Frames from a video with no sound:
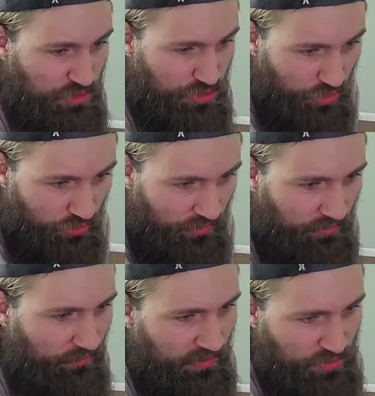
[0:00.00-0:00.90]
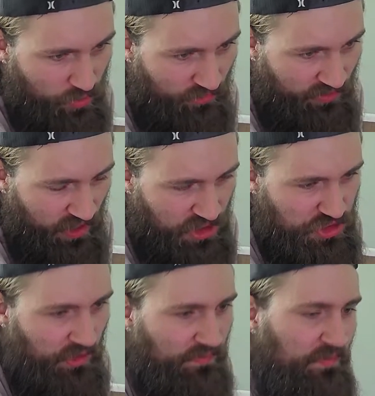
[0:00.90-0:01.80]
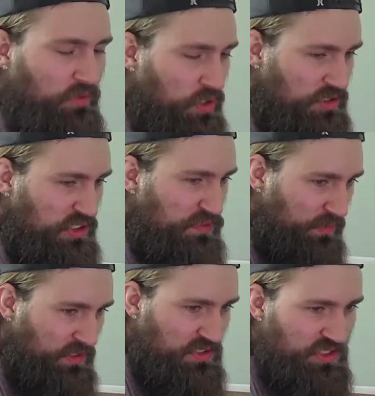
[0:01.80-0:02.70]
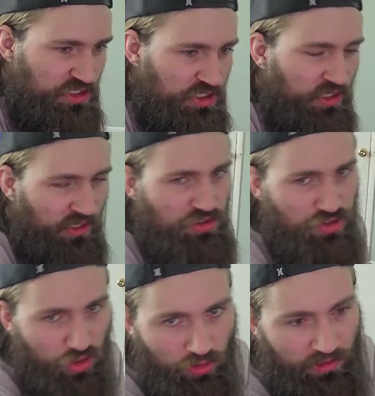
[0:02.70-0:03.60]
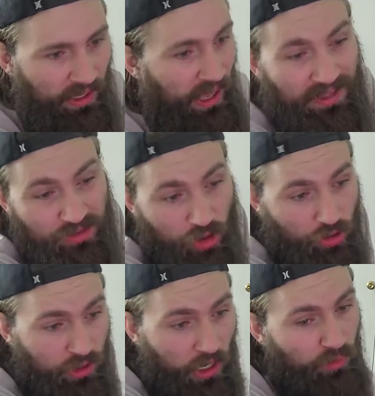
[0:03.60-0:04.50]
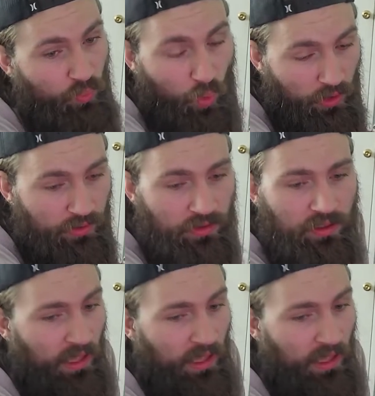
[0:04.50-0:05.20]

Sterling by disqualification and then lost a split decision against Sterling. I thought Yan won.